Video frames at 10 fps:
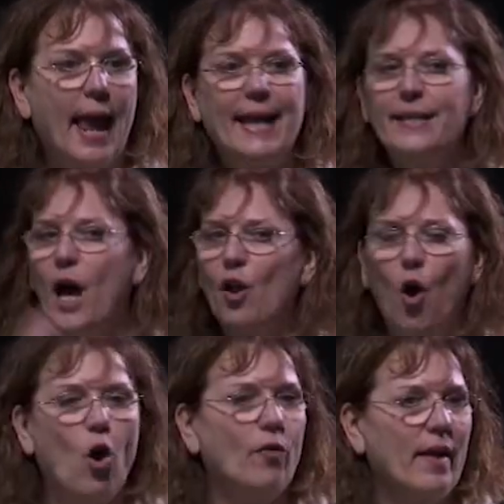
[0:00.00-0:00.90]
And not
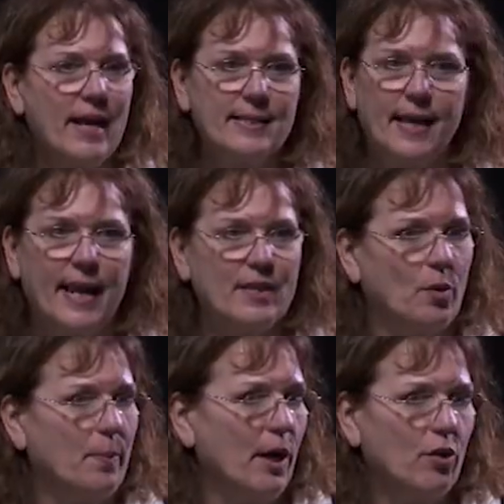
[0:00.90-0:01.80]
all the essays
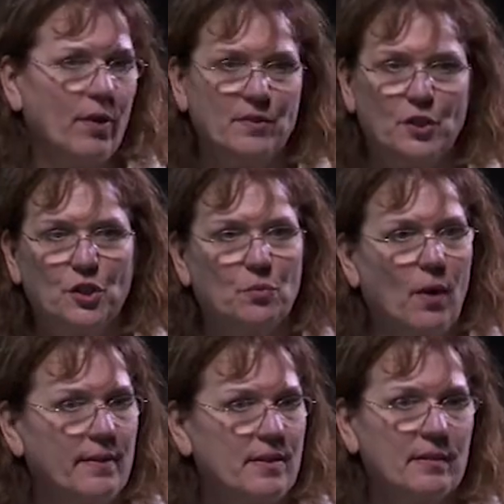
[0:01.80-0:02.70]
or paragraphs that you
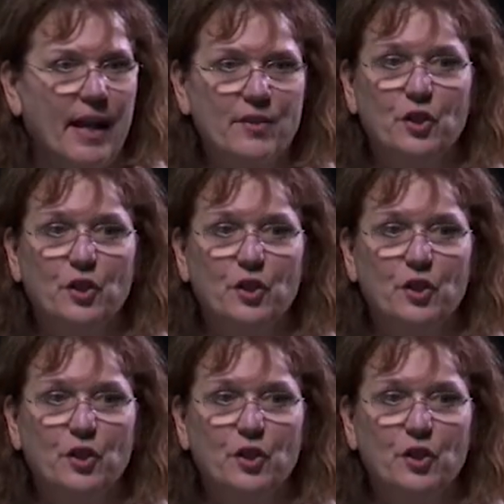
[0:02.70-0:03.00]
write in this class,